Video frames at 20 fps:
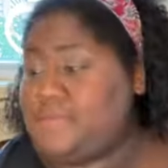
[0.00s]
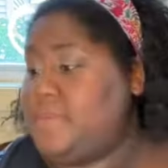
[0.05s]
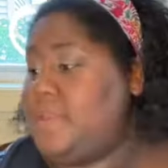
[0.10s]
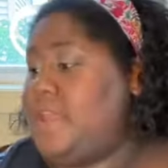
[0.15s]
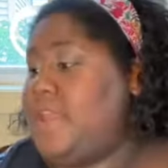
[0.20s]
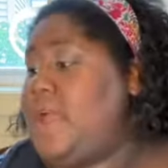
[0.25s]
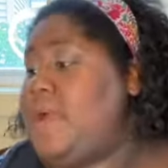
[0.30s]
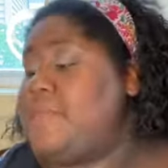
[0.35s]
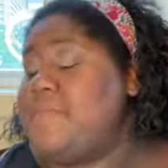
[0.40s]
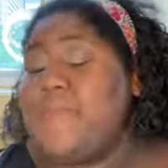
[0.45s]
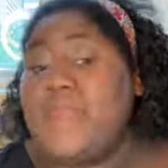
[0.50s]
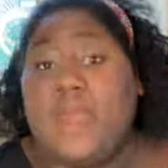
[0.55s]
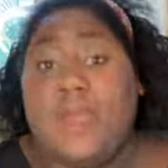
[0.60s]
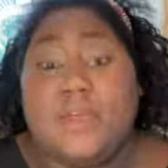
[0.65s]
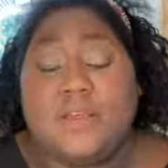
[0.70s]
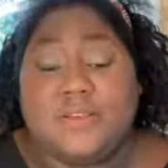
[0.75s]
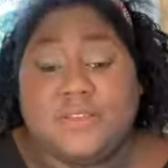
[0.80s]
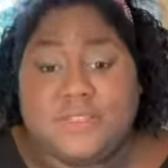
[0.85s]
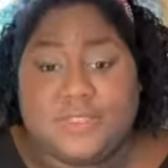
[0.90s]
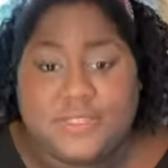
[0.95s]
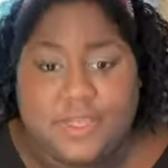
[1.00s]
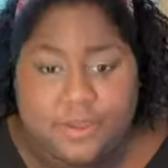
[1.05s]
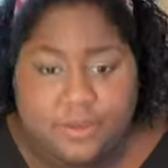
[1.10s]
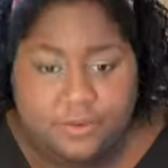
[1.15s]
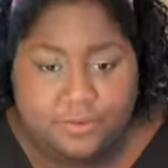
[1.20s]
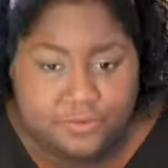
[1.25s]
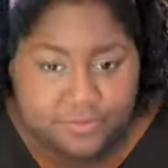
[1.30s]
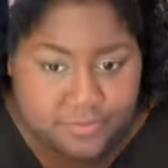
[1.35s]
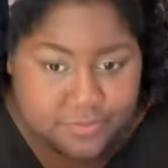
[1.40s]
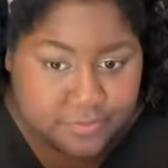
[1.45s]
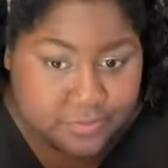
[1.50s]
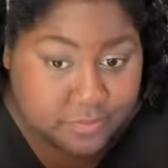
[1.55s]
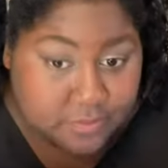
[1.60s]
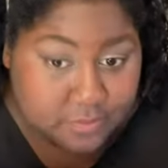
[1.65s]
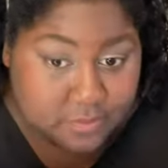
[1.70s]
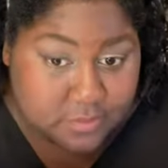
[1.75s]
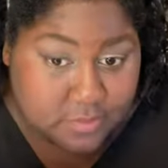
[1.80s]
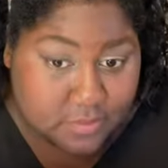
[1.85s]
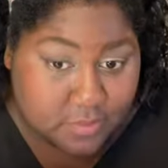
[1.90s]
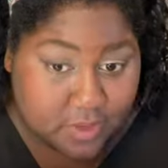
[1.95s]
Yeah, so
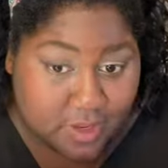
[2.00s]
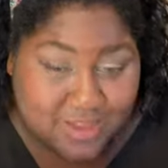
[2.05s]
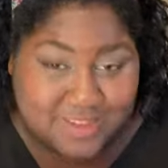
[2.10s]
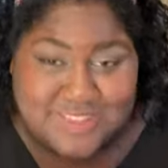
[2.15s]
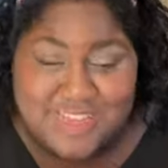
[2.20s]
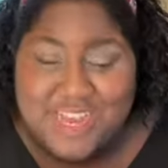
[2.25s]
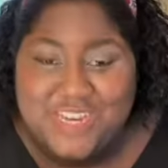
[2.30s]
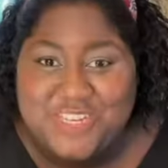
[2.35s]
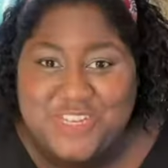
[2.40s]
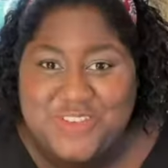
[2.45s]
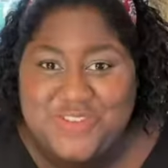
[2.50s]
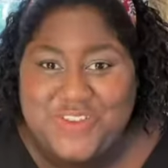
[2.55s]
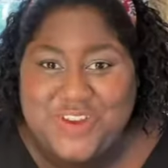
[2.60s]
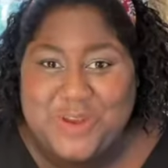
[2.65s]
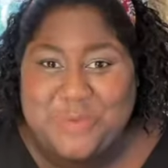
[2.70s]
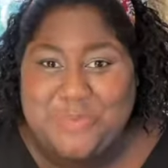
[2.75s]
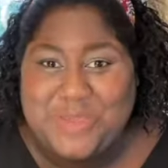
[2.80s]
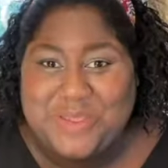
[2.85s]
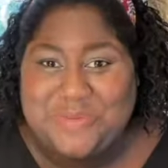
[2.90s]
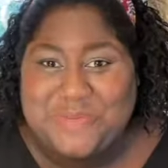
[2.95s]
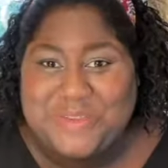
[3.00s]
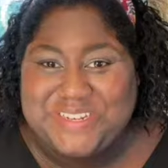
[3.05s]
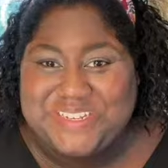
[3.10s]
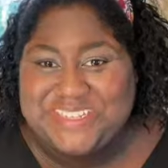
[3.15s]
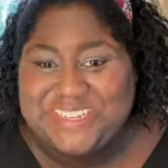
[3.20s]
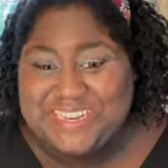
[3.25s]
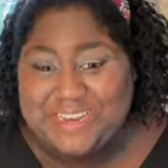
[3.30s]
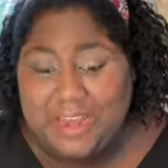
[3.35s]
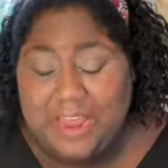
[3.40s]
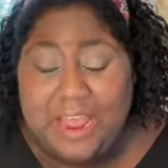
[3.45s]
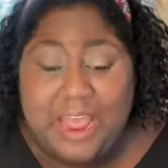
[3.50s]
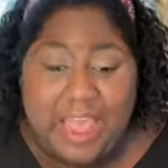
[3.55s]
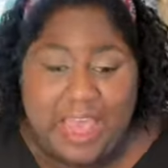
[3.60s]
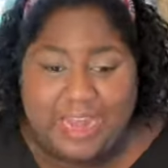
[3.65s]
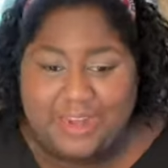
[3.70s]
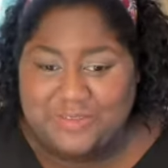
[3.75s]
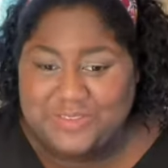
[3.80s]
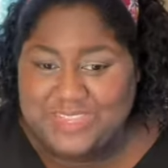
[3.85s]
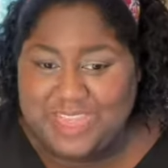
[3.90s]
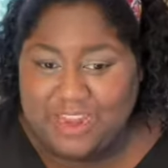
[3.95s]
it's actually very pigmented,
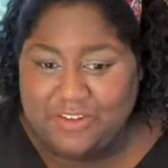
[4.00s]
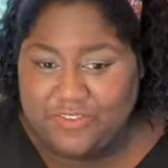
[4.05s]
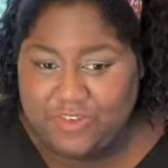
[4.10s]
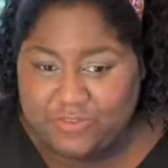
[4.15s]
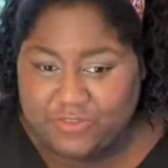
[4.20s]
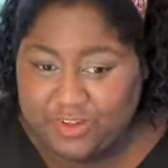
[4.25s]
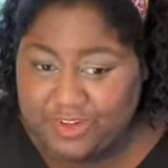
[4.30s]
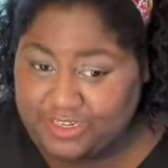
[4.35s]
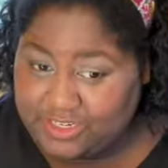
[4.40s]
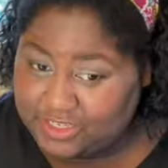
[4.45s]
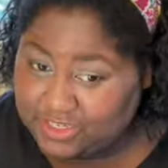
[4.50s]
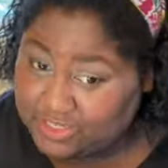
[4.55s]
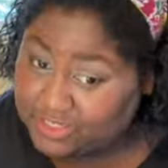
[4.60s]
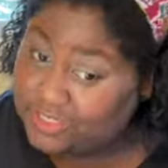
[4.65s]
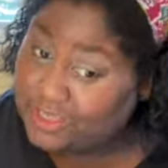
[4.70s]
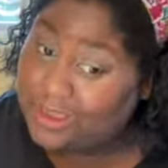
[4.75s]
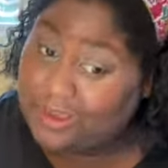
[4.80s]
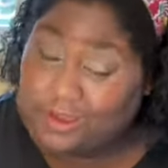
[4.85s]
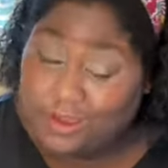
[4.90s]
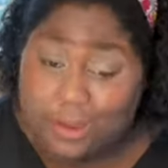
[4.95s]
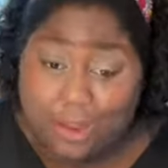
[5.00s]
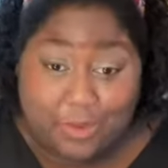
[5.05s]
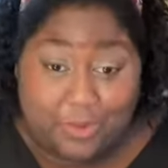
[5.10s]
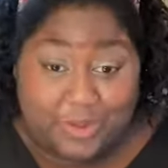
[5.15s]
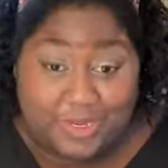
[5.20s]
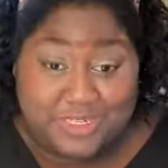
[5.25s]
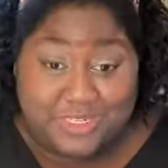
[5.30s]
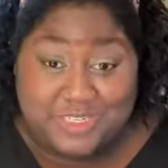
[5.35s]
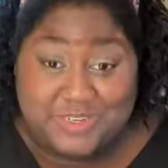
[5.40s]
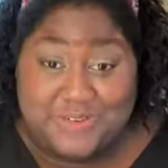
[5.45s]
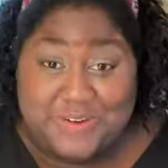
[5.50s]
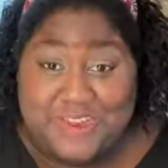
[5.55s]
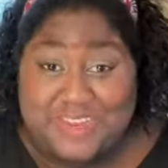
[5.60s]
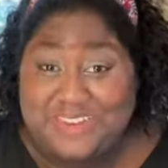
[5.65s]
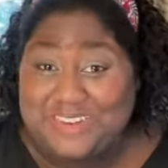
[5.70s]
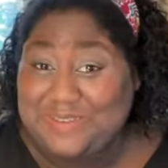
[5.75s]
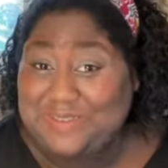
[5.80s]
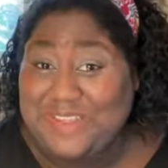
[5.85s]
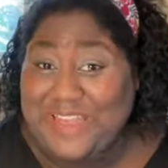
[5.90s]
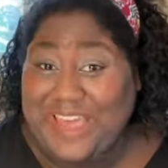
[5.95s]
and I was kind of afraid to just like go into it
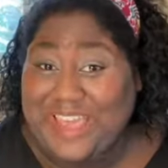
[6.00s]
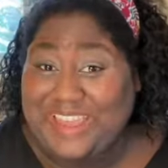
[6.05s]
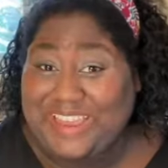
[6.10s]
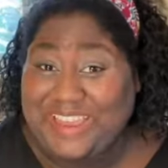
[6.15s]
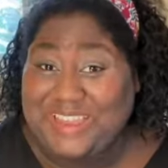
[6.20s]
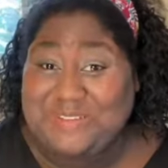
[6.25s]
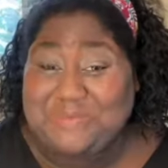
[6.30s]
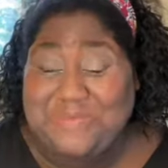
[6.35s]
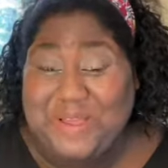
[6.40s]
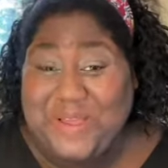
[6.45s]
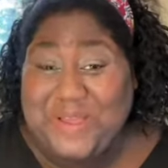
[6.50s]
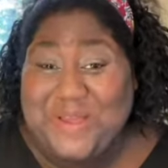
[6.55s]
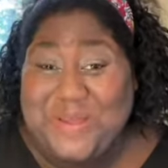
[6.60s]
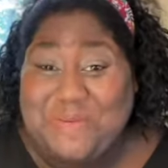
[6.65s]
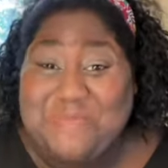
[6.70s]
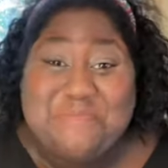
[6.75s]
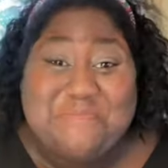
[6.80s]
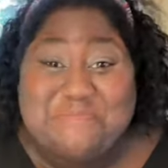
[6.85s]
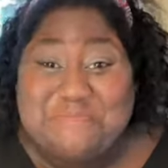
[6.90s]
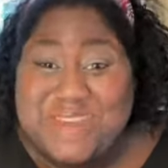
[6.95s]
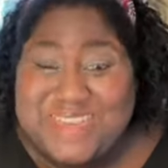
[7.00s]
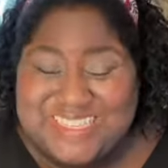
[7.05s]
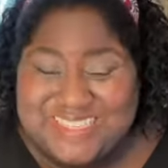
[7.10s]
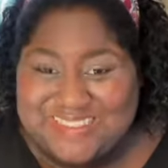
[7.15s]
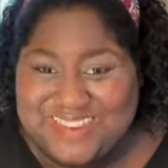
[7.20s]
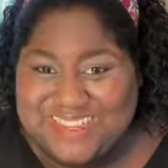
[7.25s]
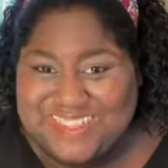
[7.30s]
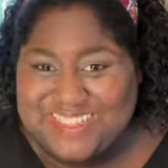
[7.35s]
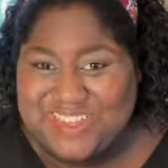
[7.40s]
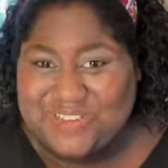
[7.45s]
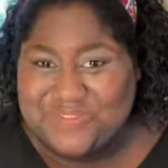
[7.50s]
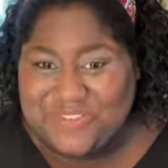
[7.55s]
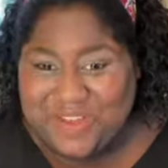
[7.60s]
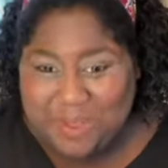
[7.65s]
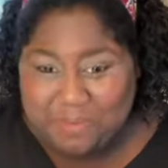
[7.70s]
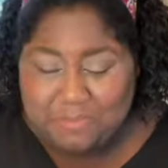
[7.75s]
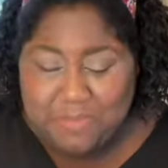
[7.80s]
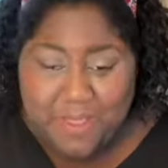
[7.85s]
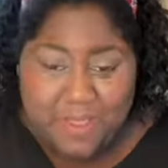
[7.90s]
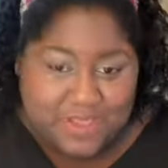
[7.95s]
and like mess myself
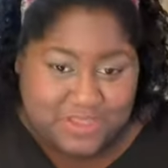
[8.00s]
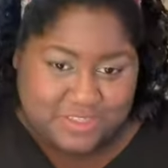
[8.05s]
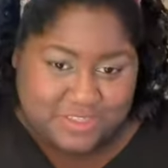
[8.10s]
up.